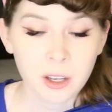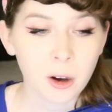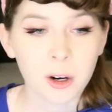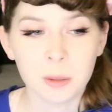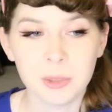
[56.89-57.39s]

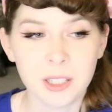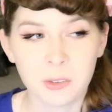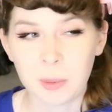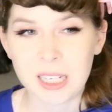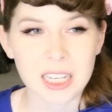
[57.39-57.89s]

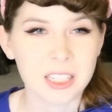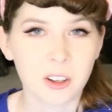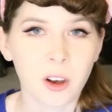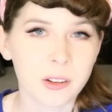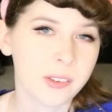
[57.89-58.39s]
harmless but
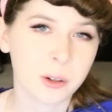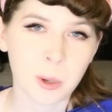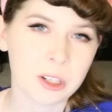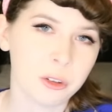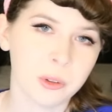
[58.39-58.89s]

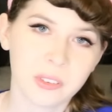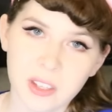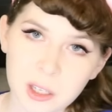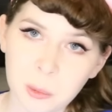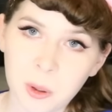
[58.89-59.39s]
inconsequential
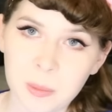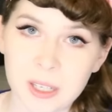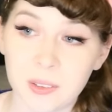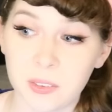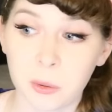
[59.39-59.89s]
sequel
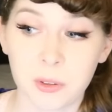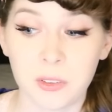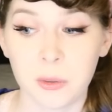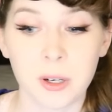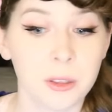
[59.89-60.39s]
because Toy
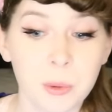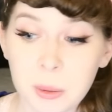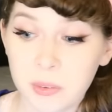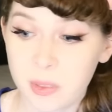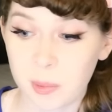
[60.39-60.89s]
Story
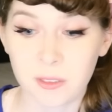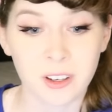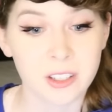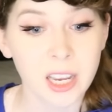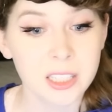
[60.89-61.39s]
3 was the
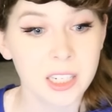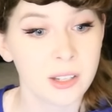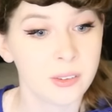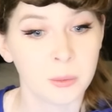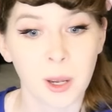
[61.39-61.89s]
perfect
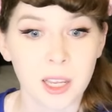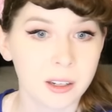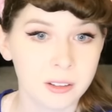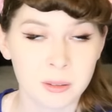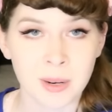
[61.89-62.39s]
ending, so why
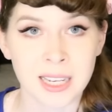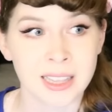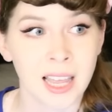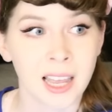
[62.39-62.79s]
undermine